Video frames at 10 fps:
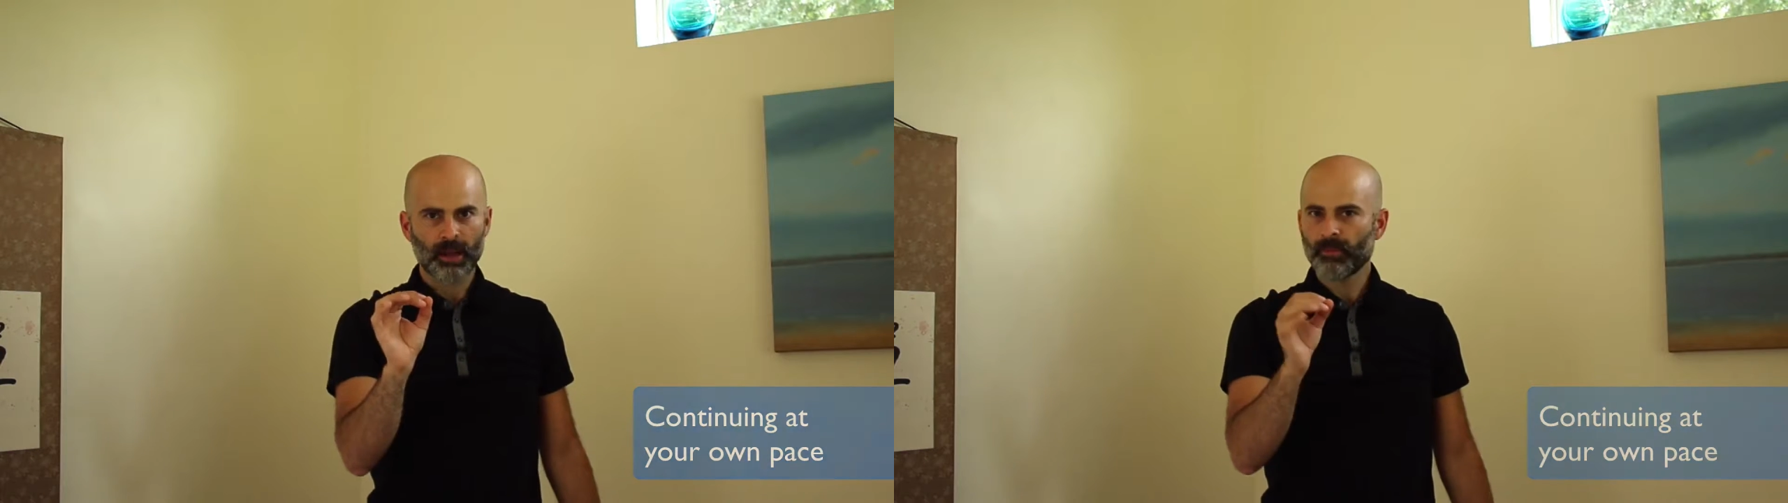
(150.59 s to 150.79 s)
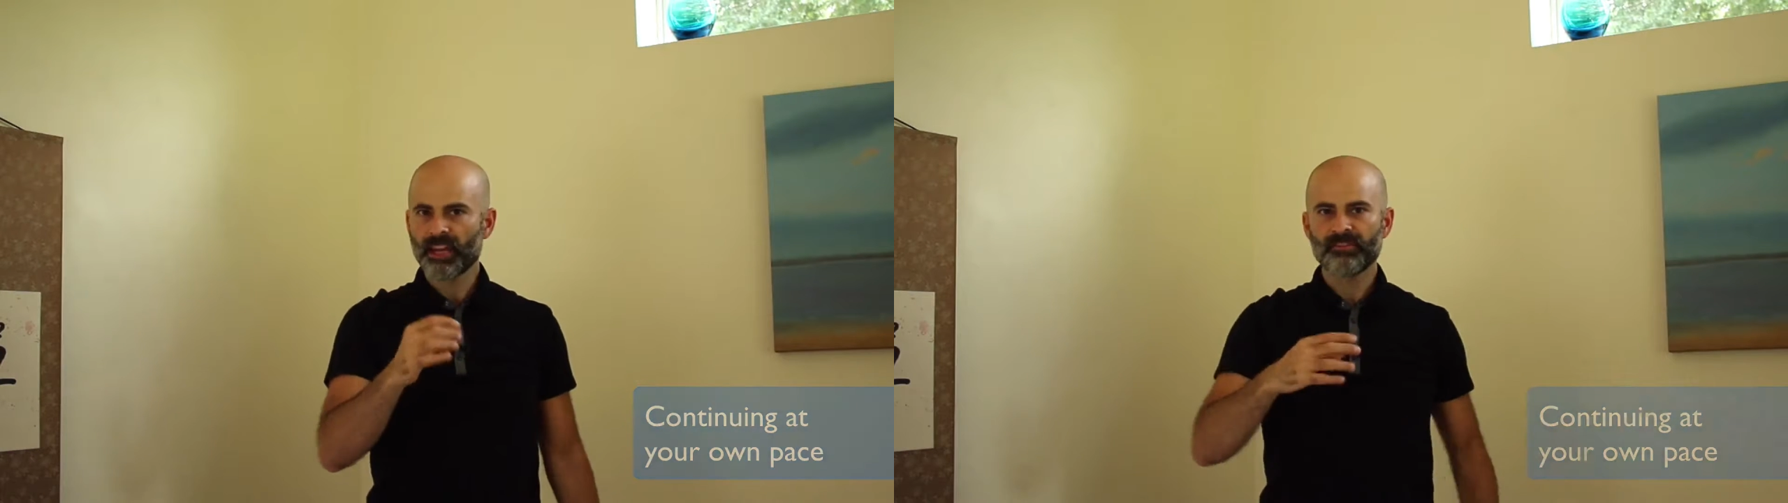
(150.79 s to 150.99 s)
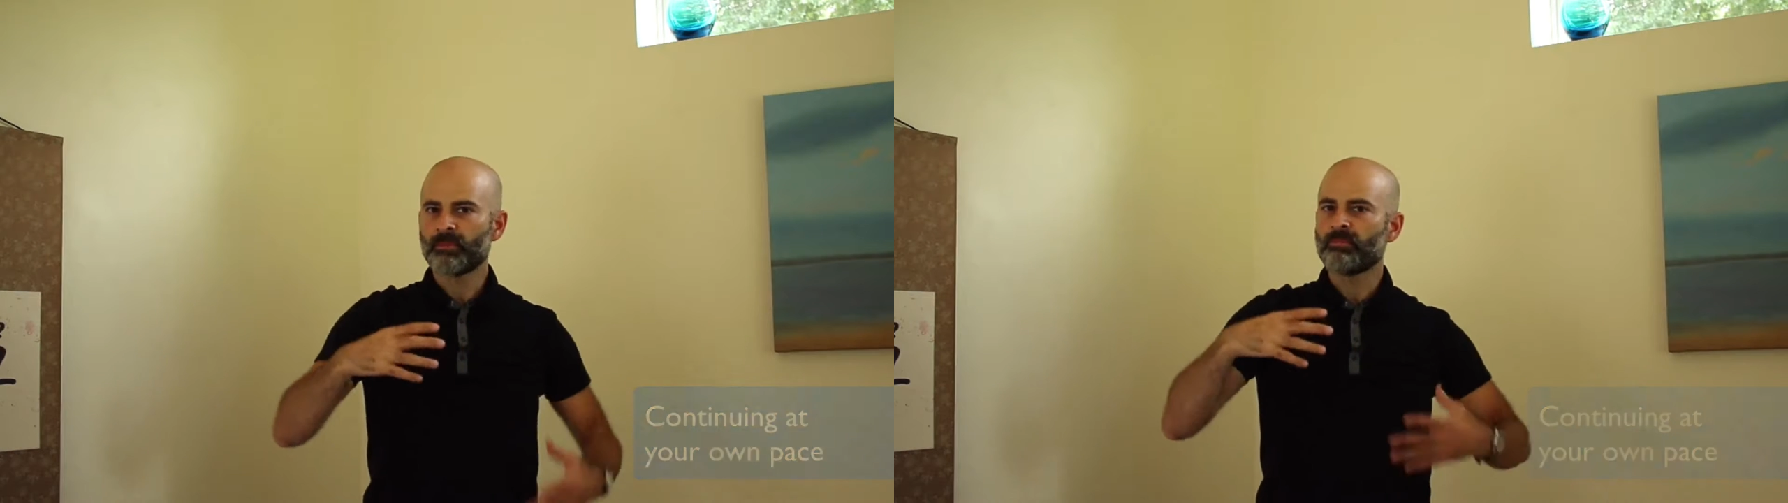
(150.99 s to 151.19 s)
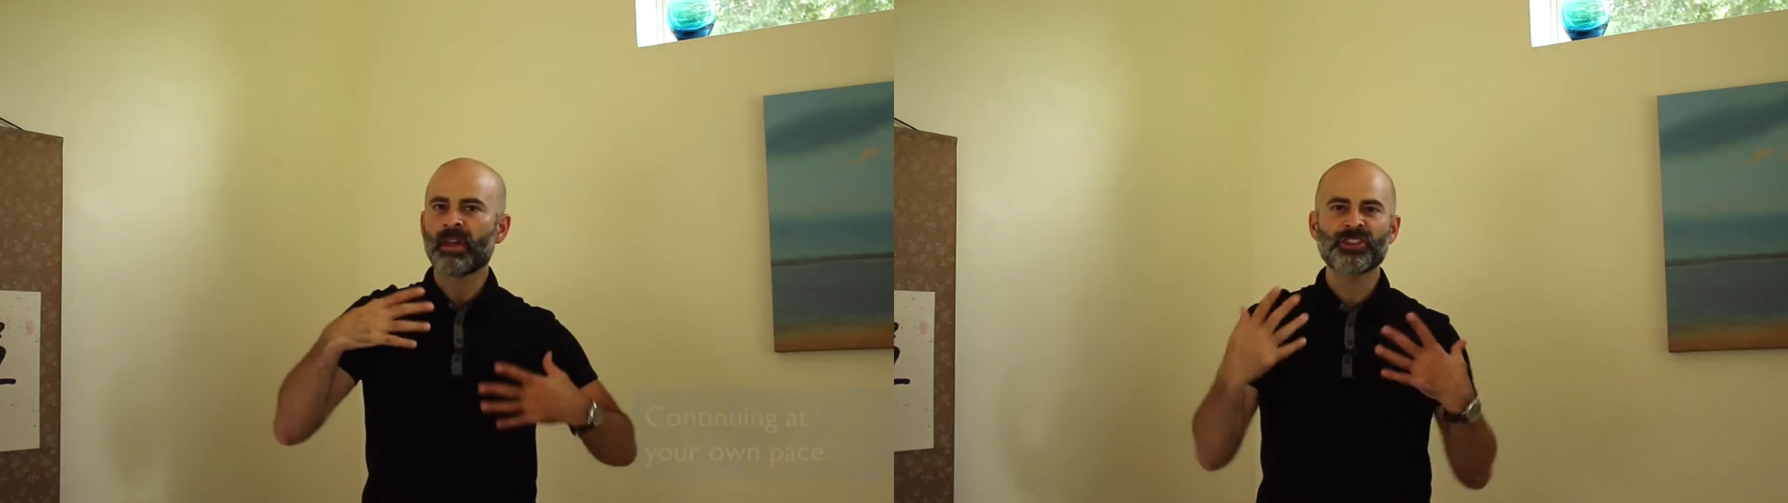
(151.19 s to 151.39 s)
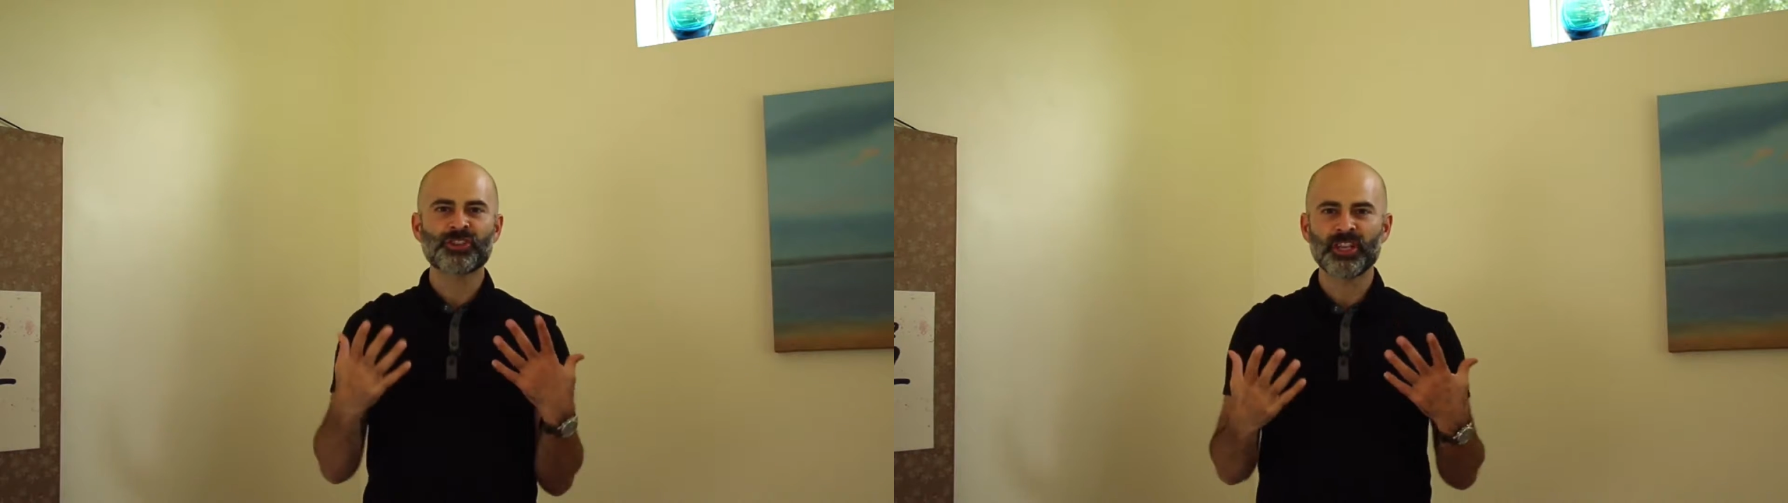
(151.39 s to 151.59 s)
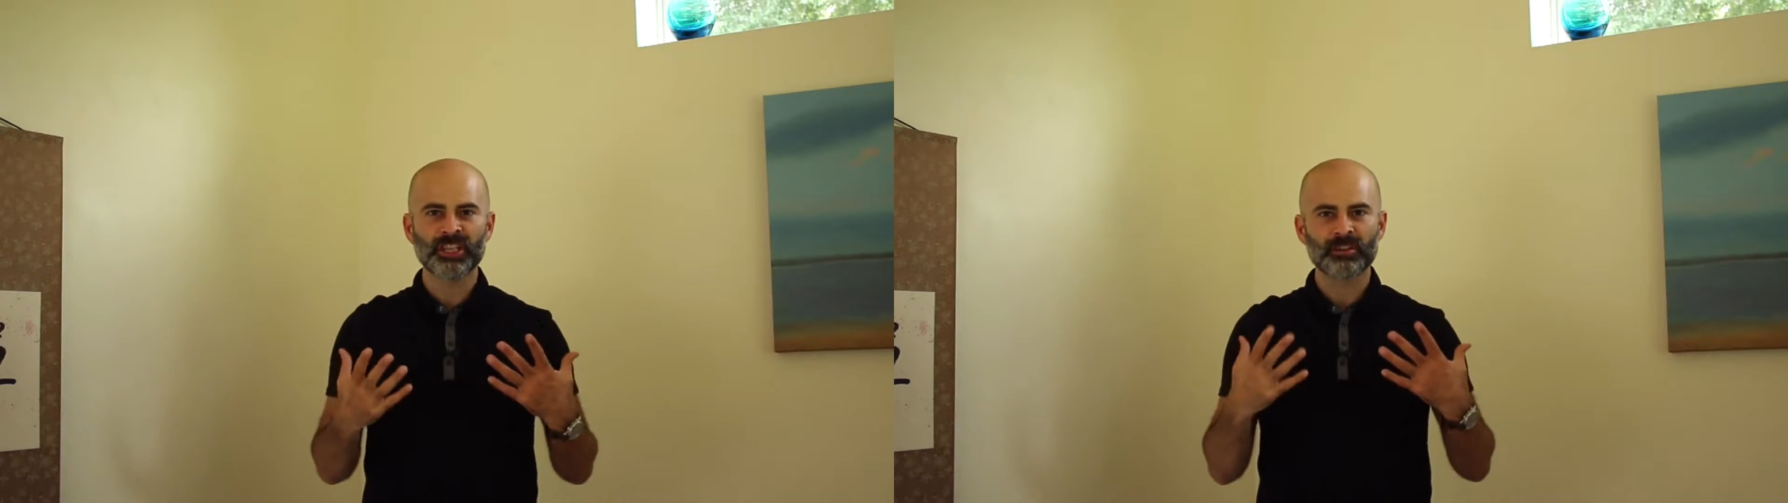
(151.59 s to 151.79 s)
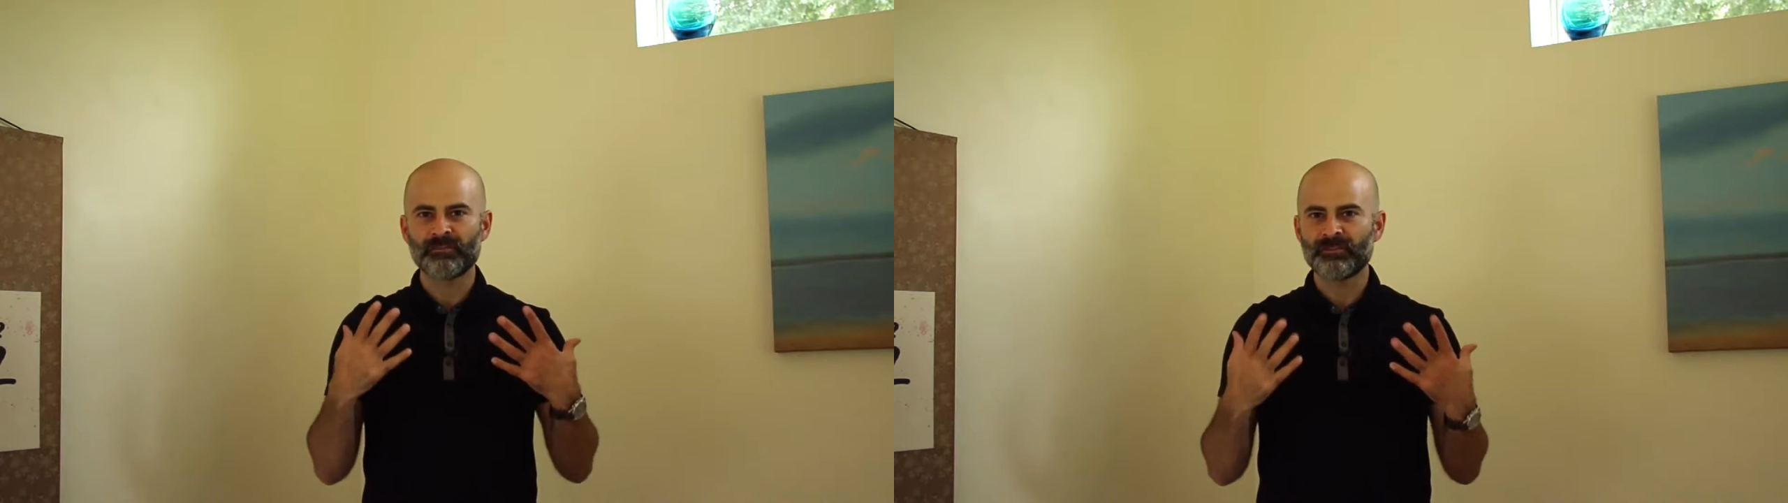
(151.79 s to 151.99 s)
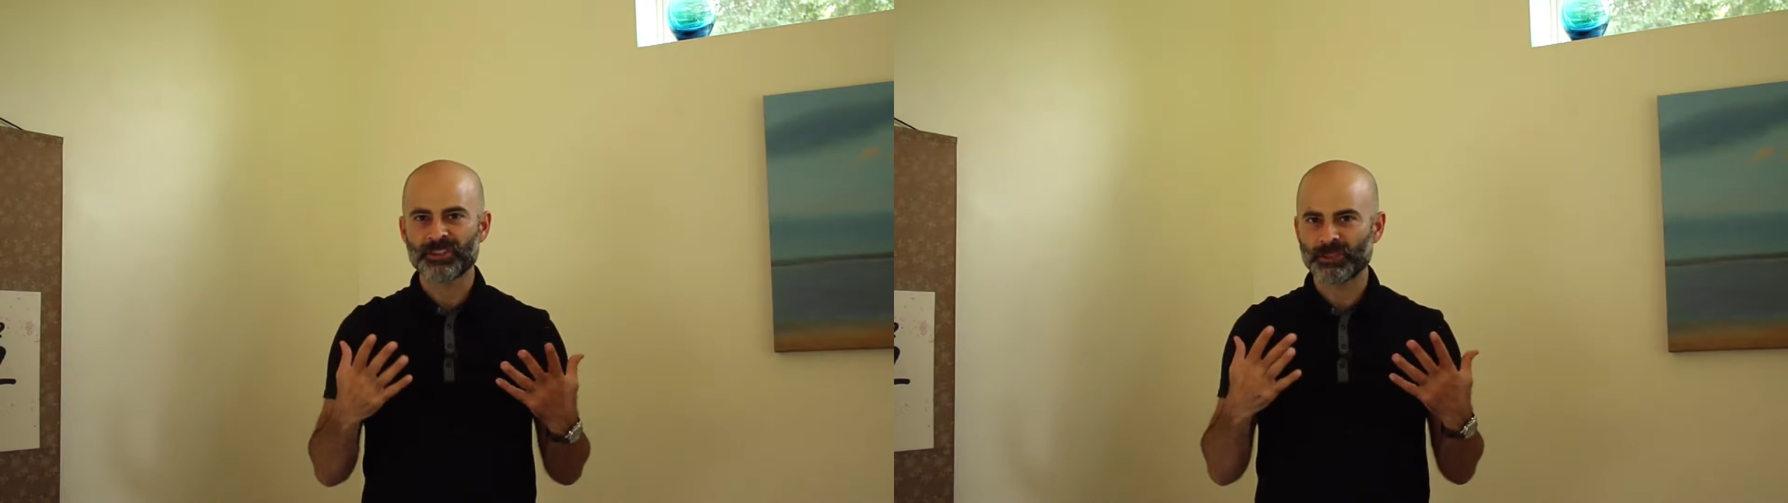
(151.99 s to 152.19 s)
I'm not even mentioning the
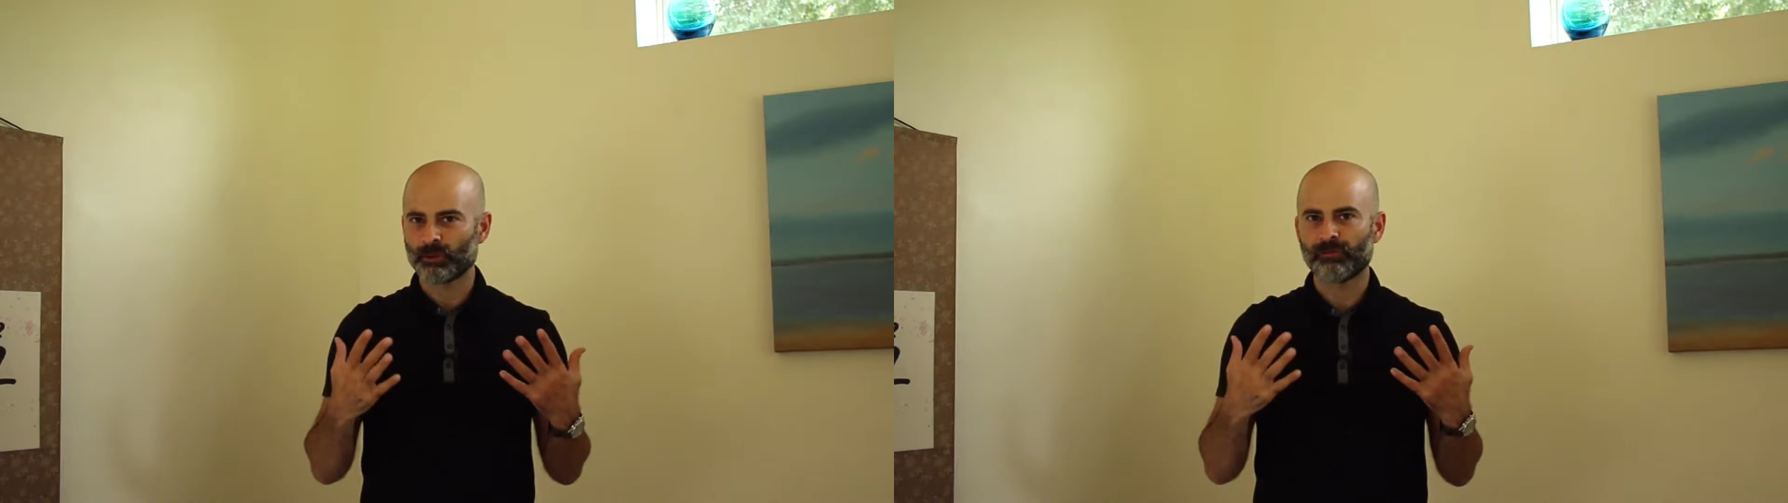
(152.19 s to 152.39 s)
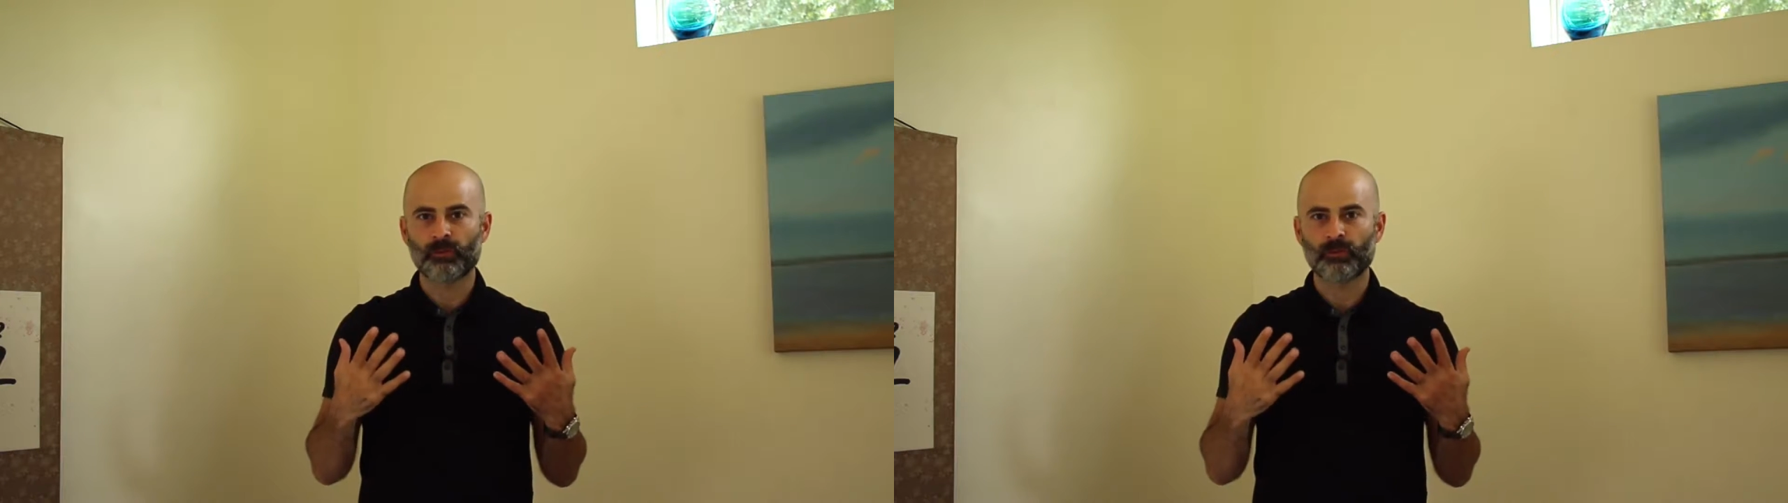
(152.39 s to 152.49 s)
physical